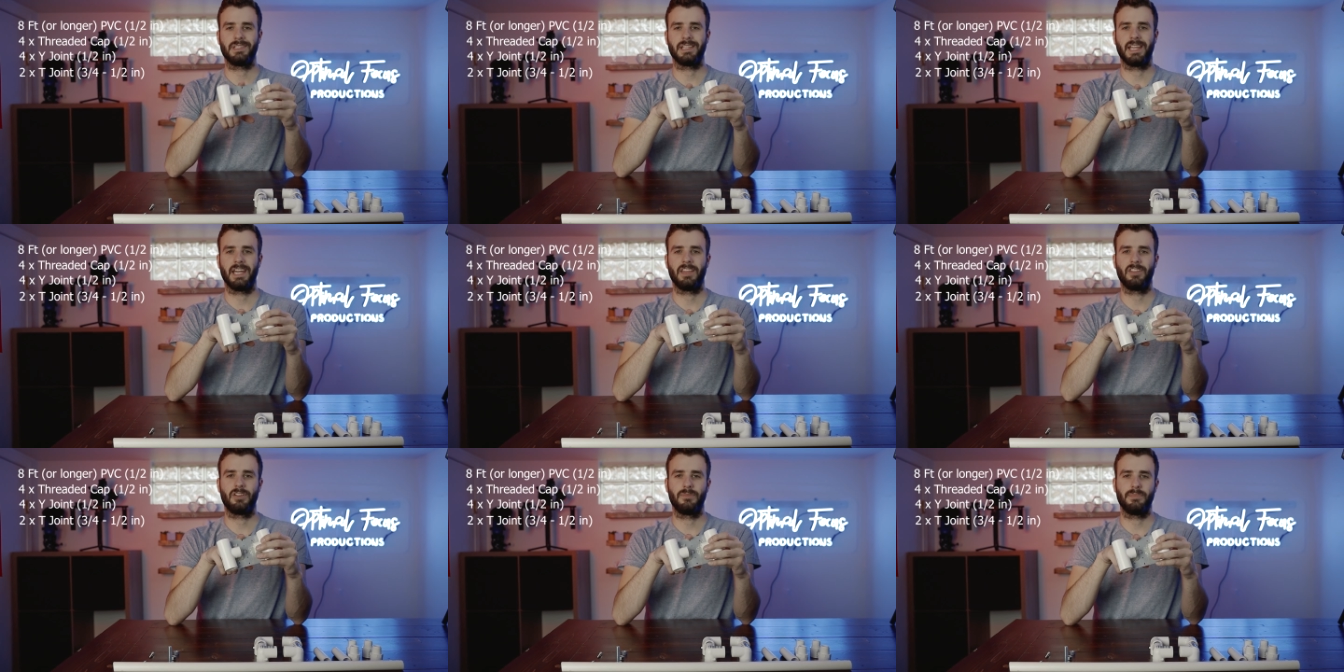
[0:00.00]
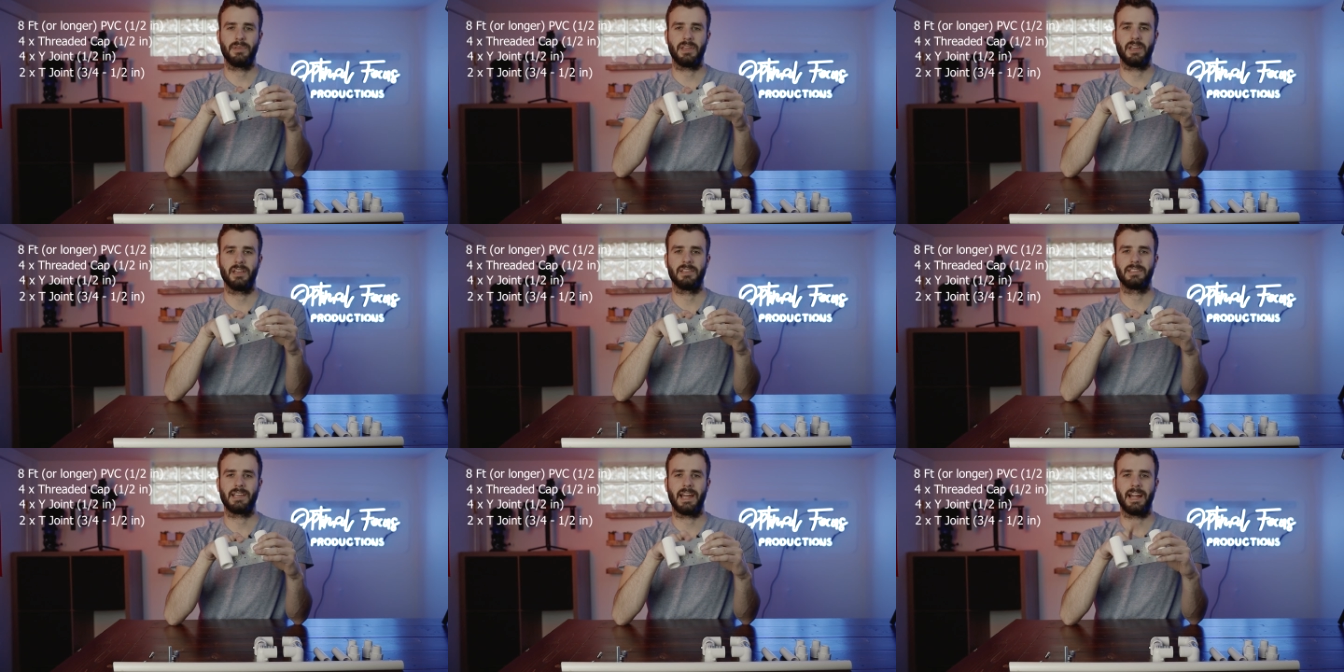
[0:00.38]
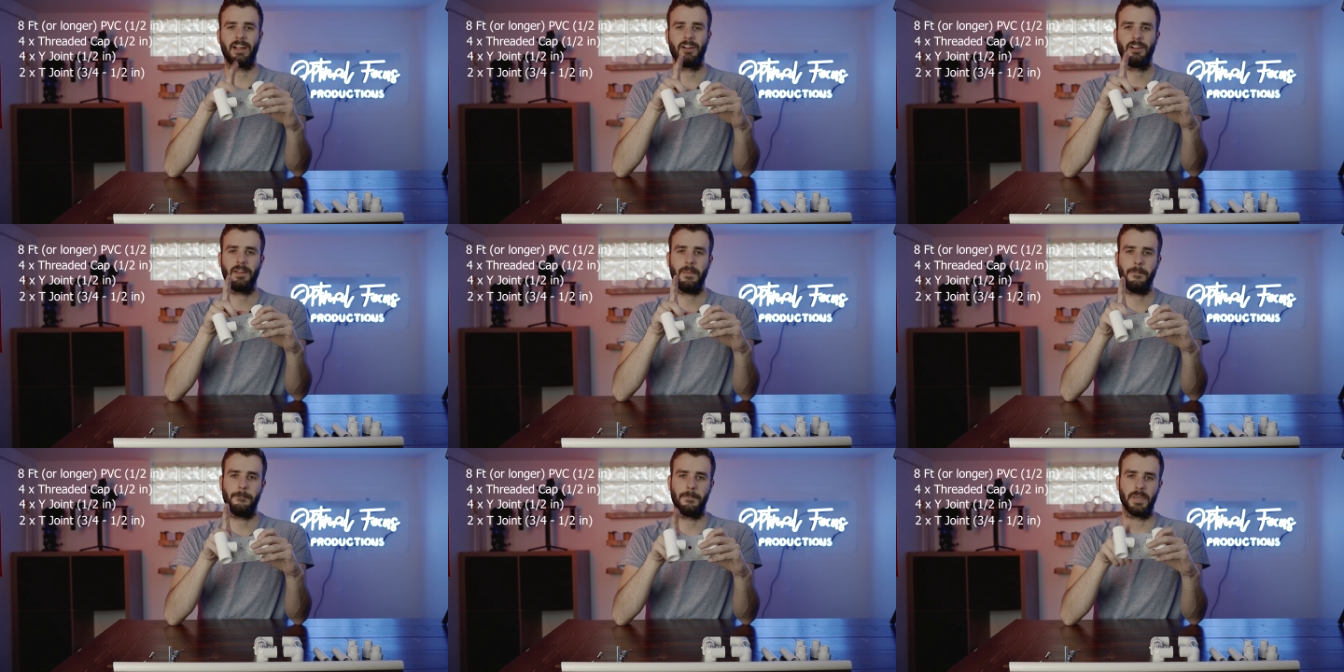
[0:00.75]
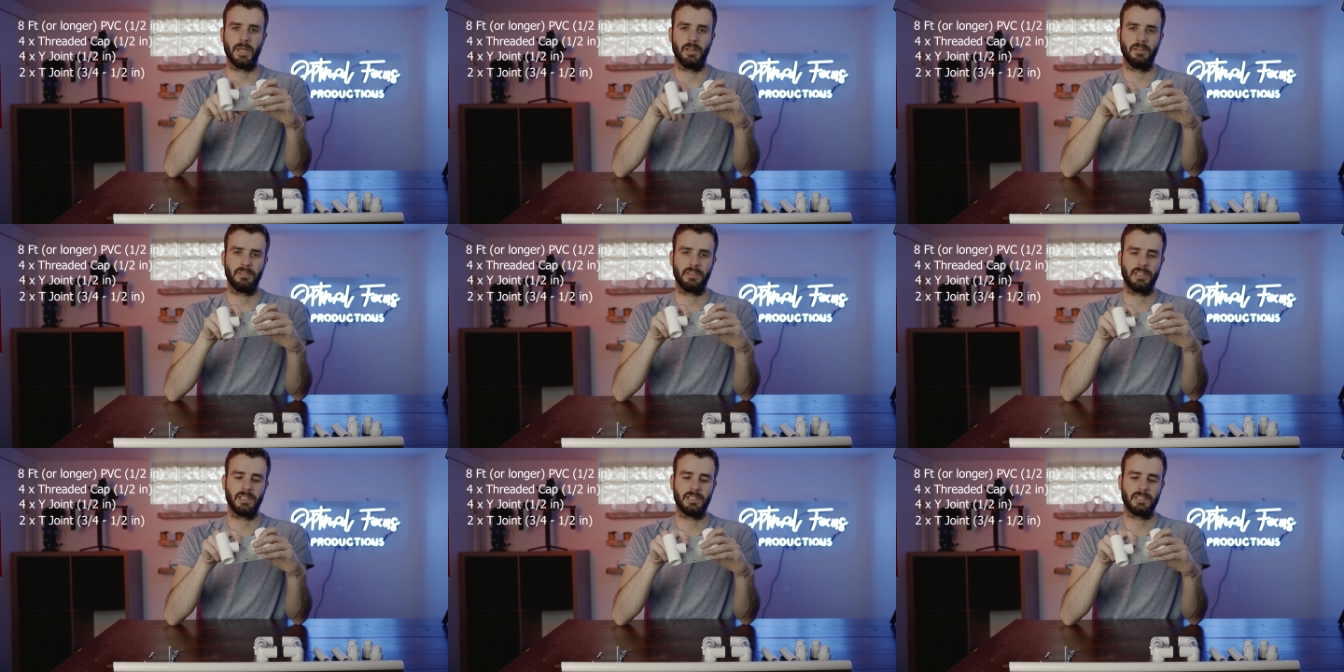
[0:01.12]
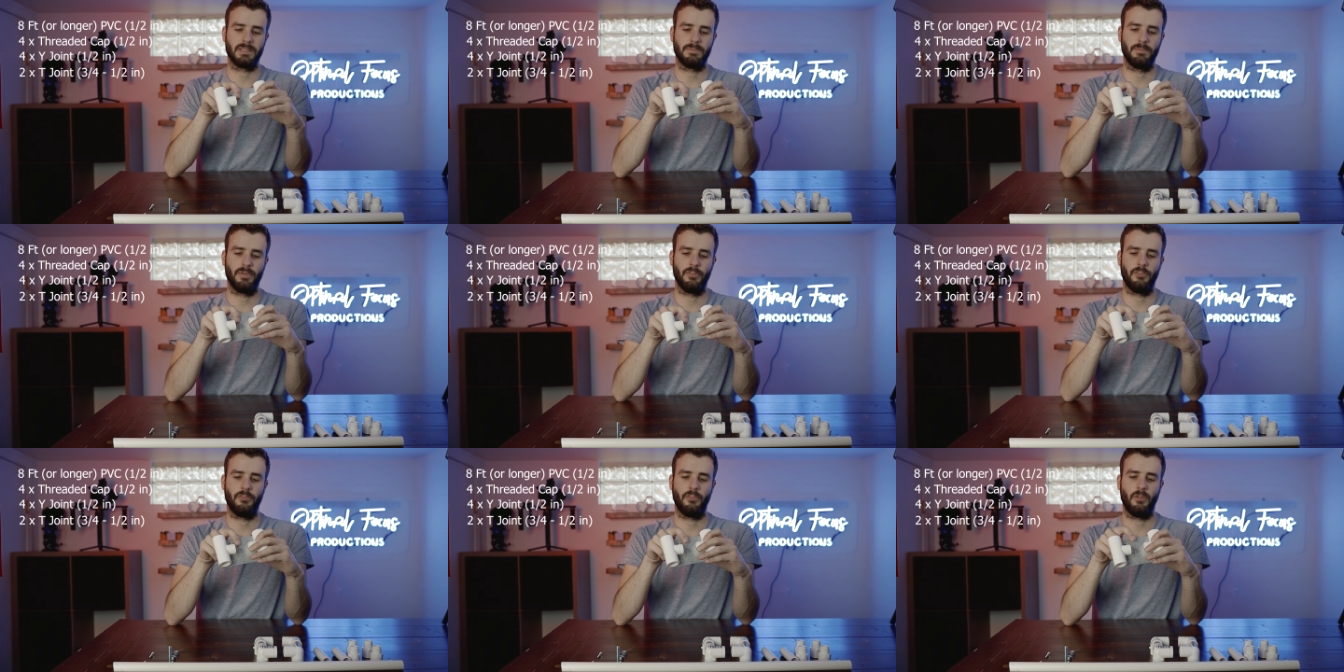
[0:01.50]
together because I already built this
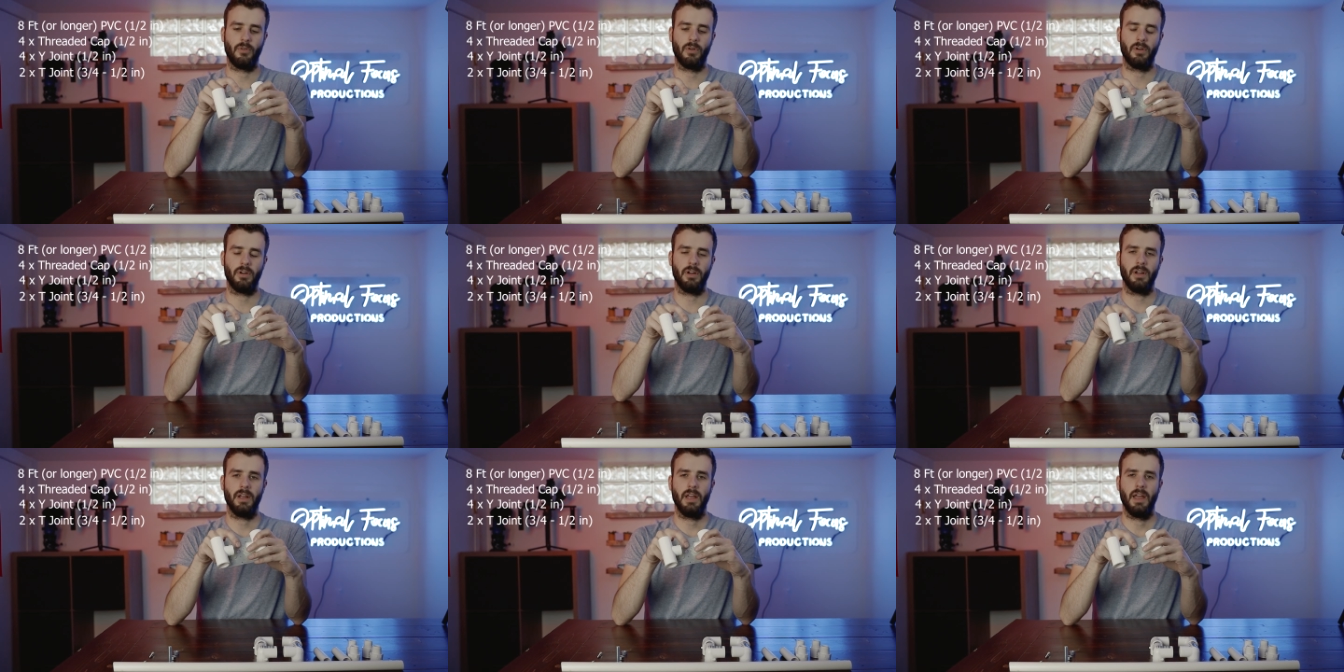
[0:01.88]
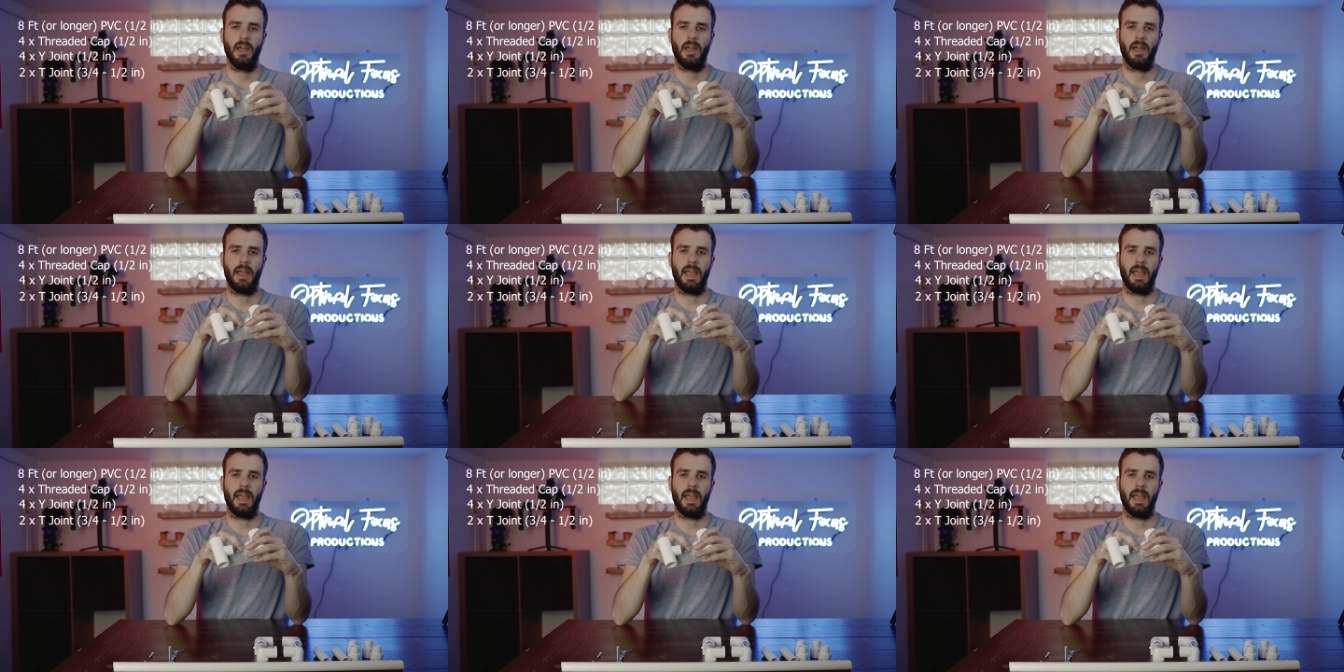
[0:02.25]
before